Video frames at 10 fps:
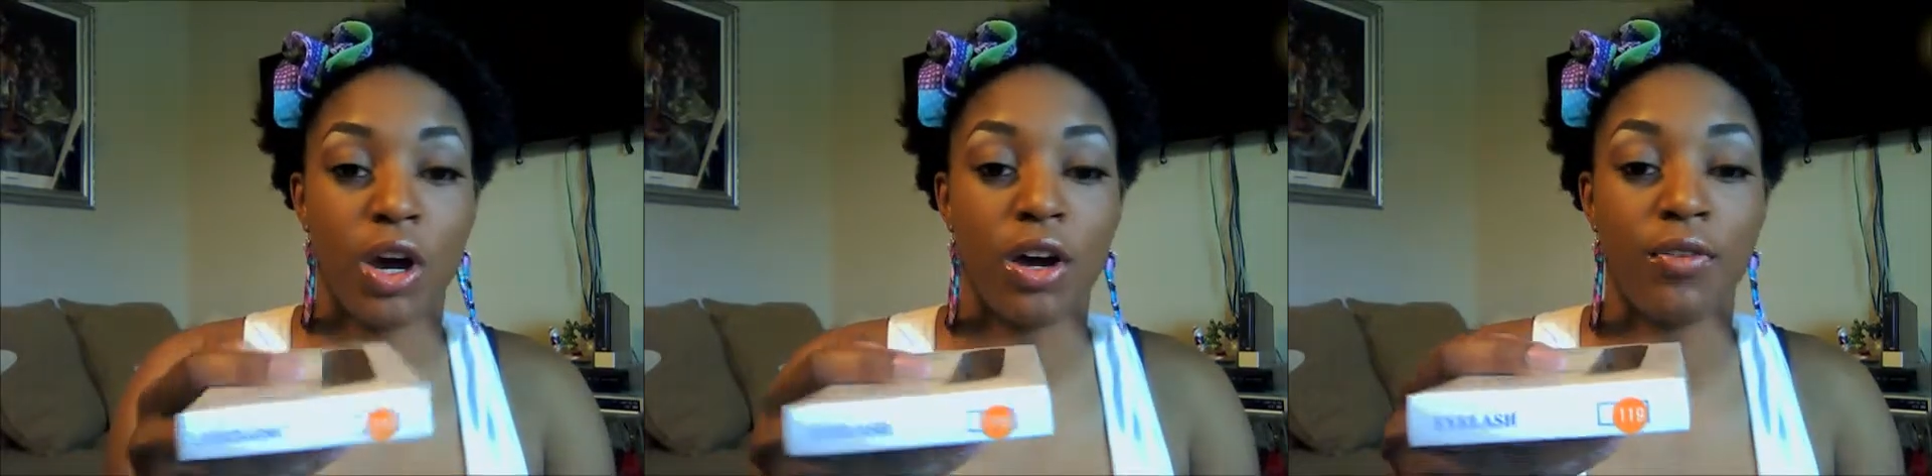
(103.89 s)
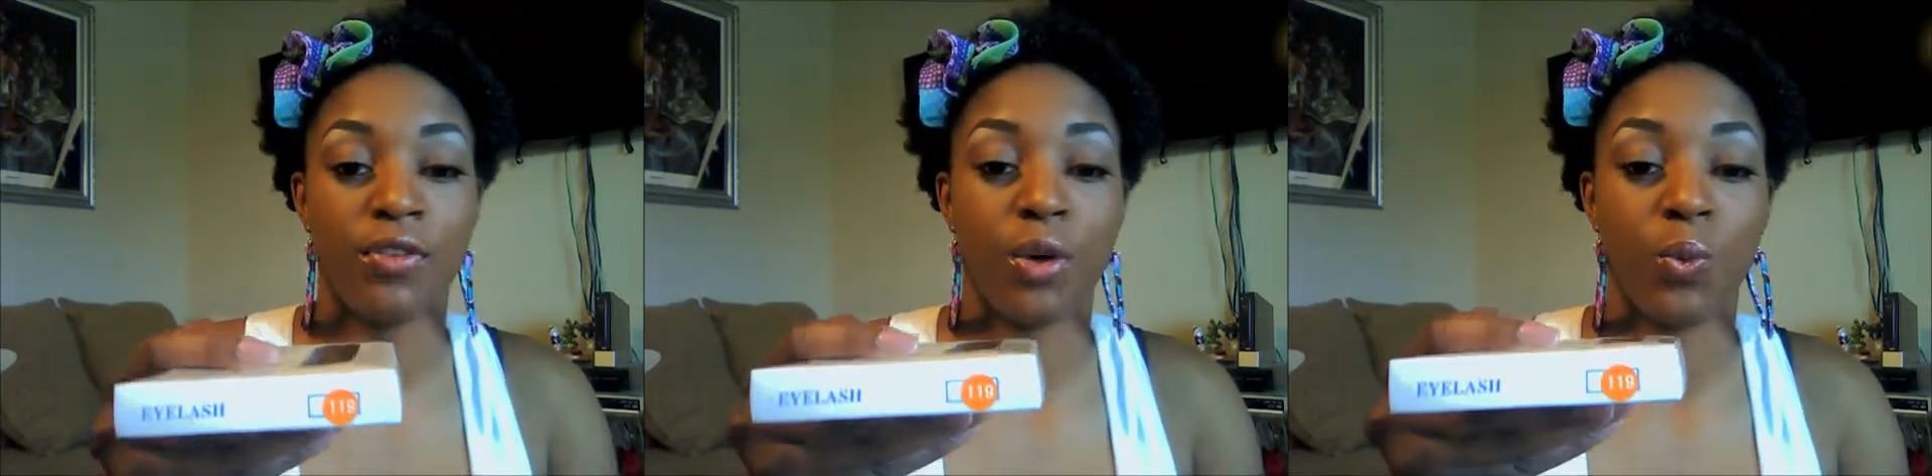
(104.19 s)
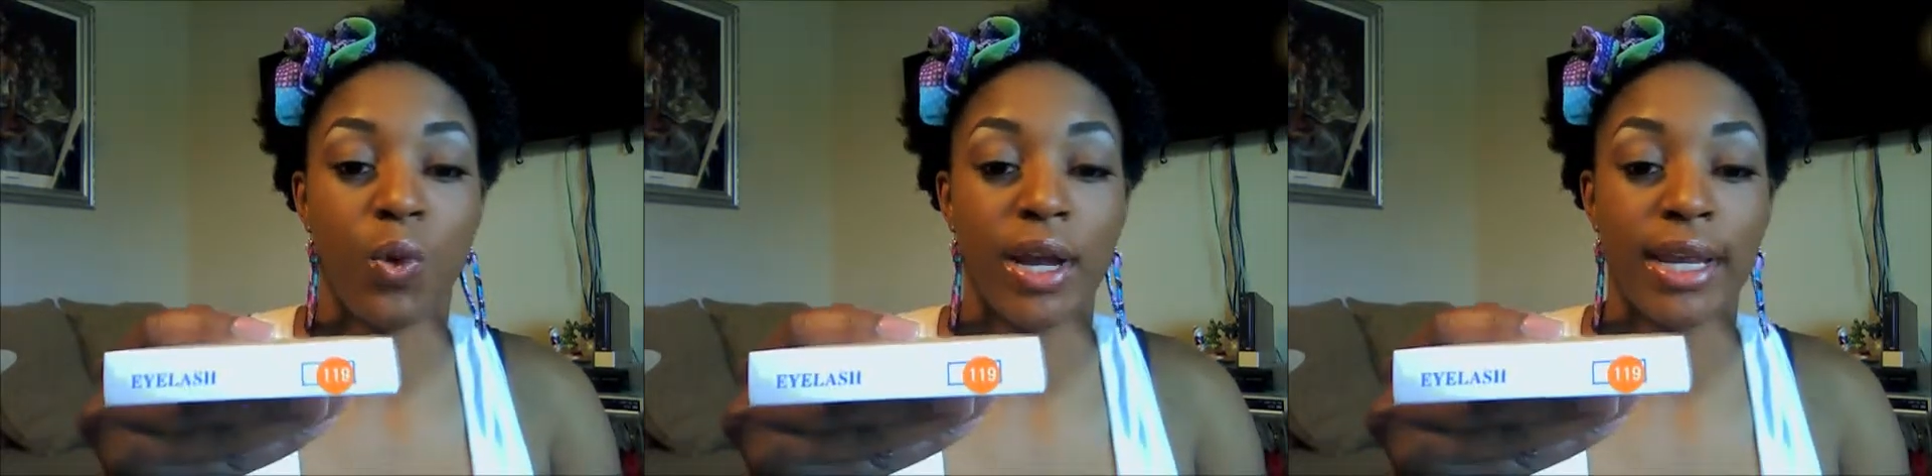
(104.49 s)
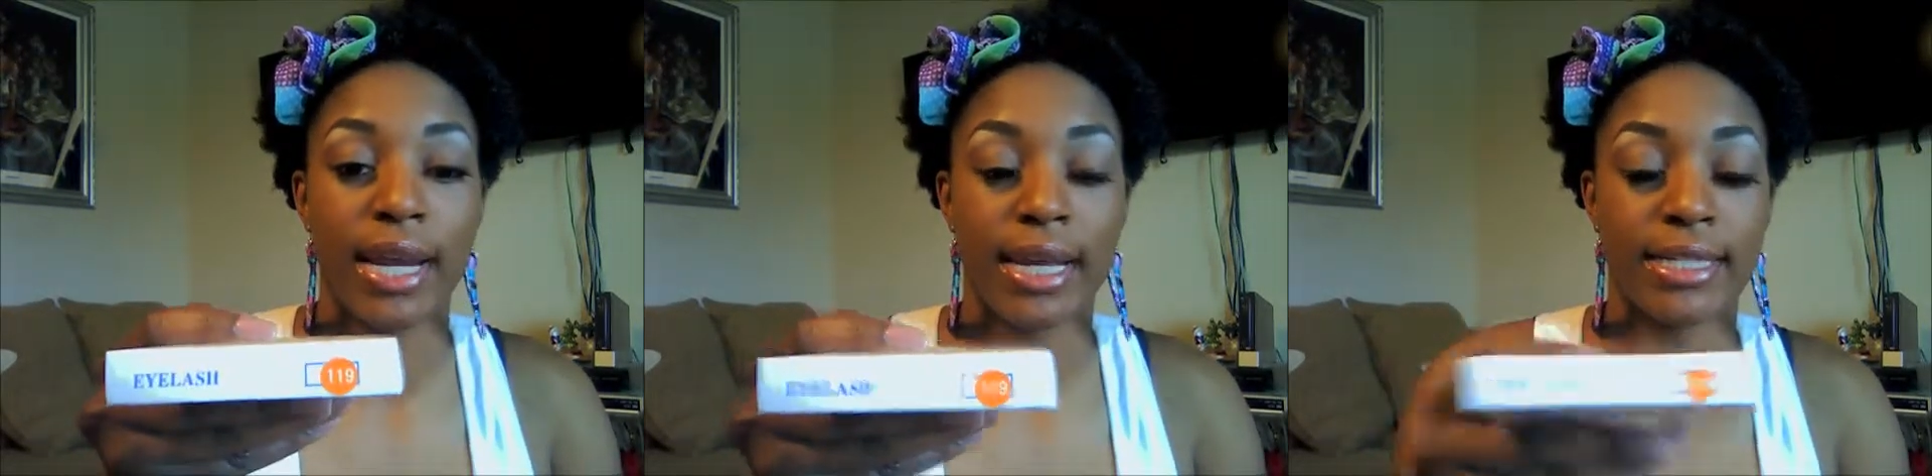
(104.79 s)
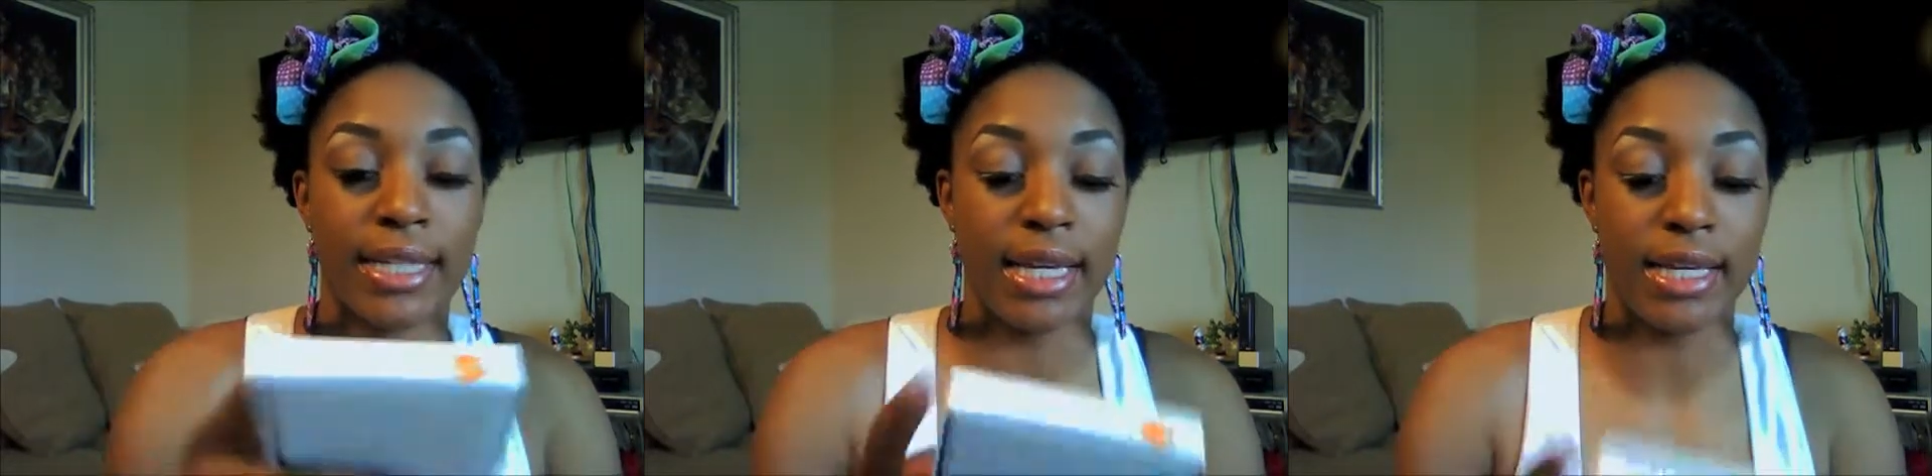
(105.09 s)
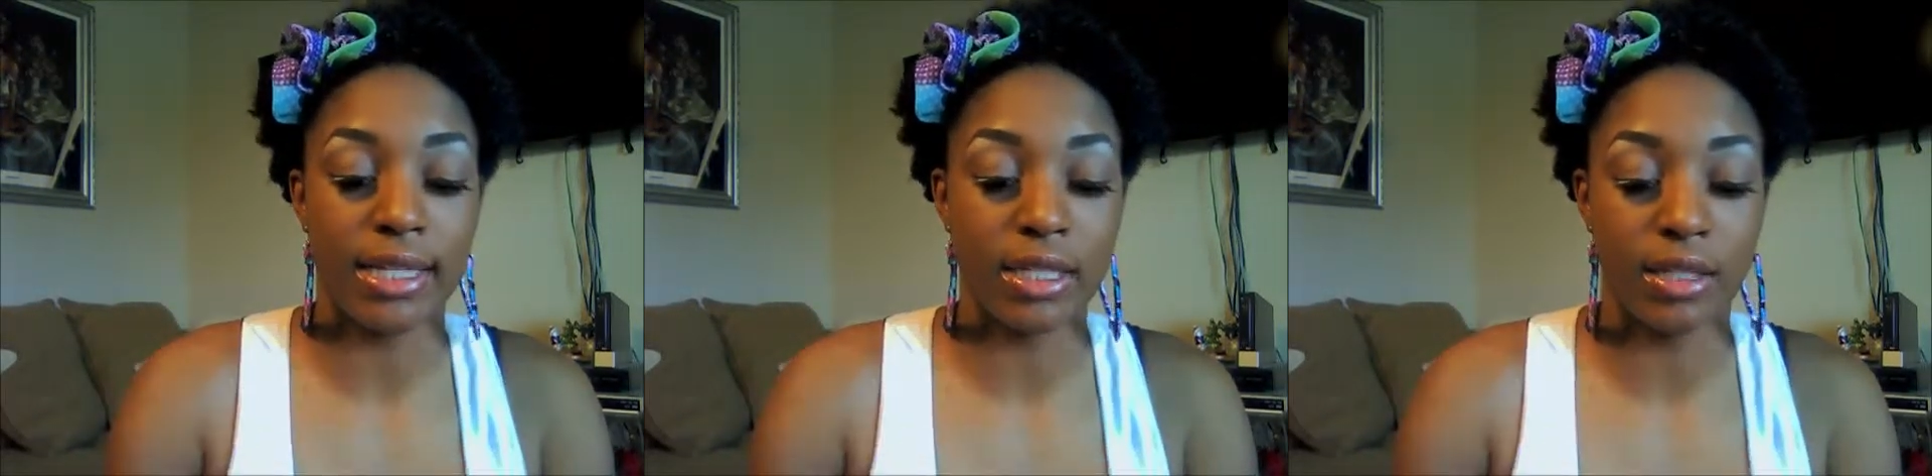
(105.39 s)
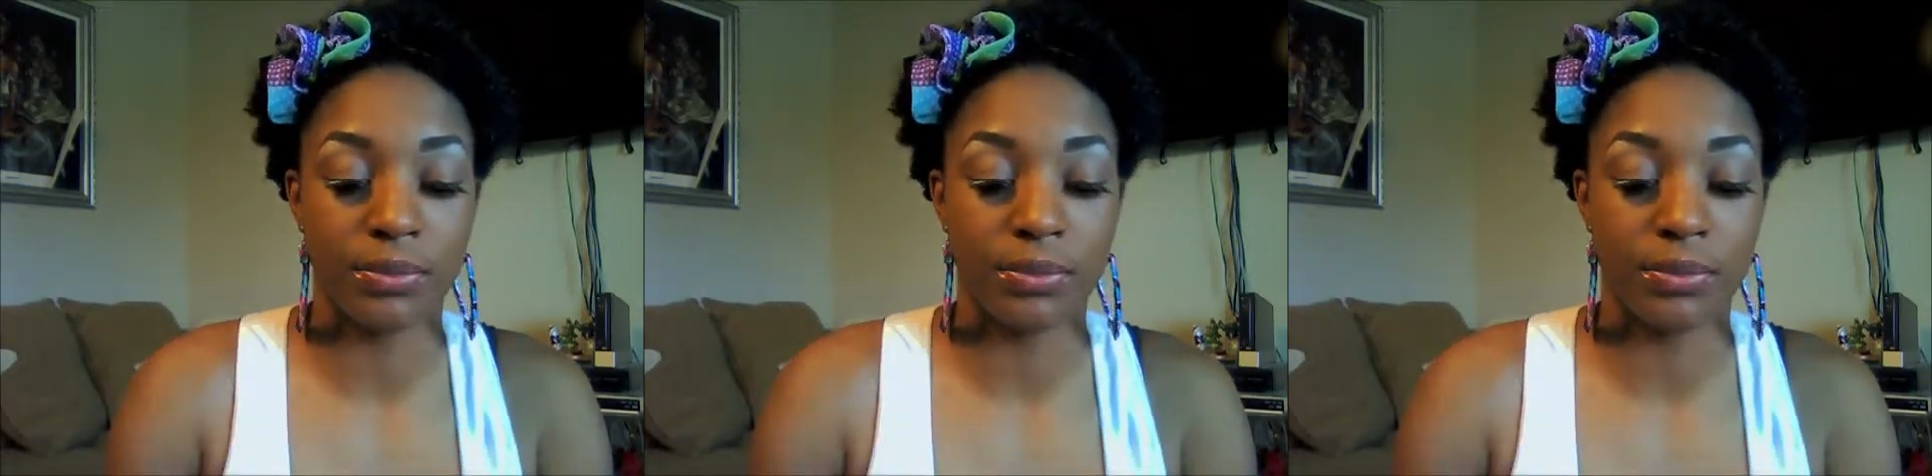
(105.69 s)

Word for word: of the 119.